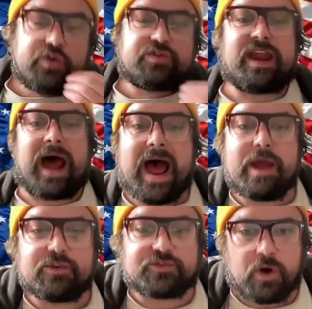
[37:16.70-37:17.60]
You said
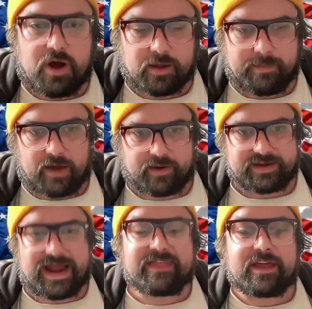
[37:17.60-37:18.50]
I was wrong about
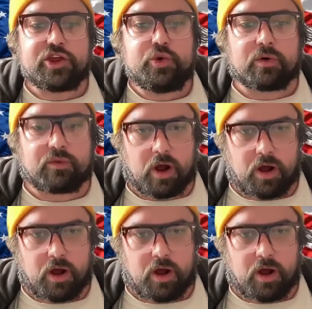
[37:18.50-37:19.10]
it, not that you were wrong.